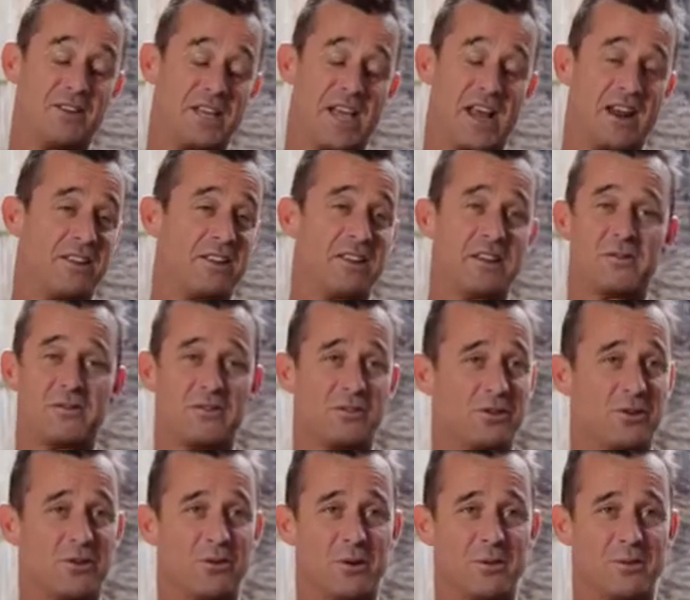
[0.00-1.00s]
really had a thing for
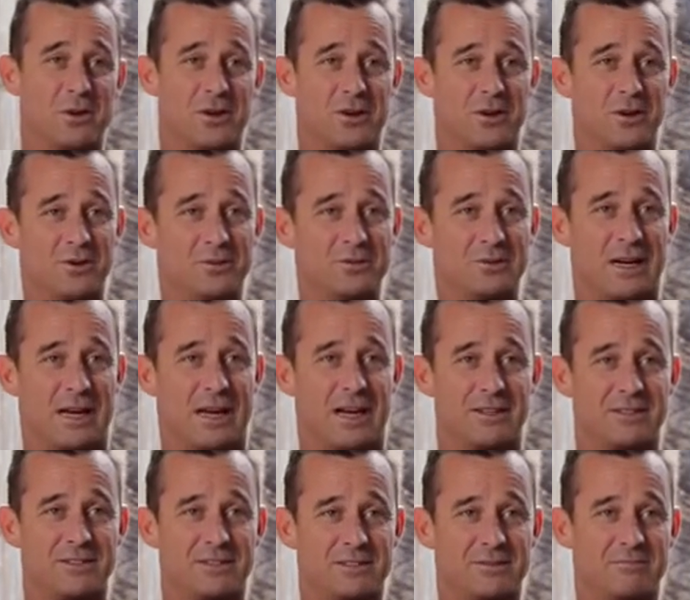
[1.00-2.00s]
tall women at all.
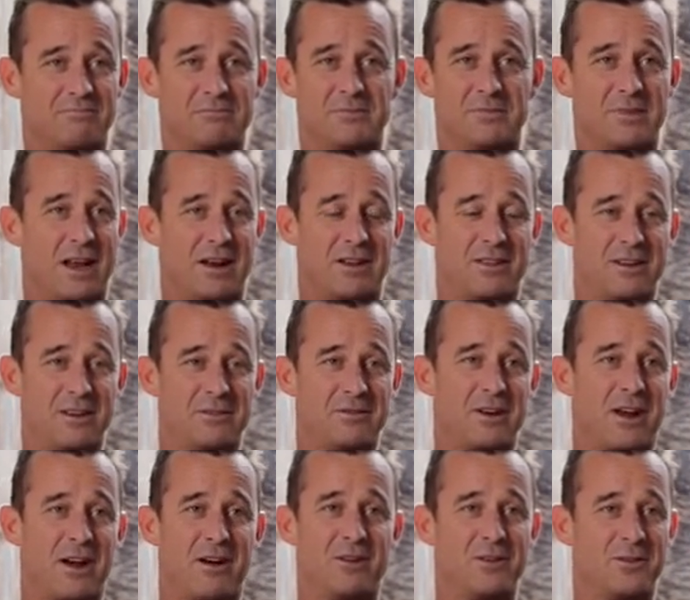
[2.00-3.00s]
I just had a thing
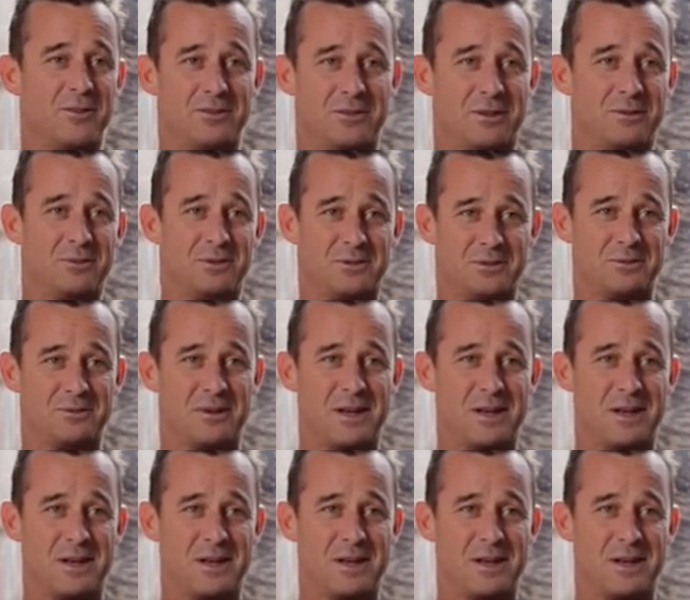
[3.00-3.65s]
for Caroline. That was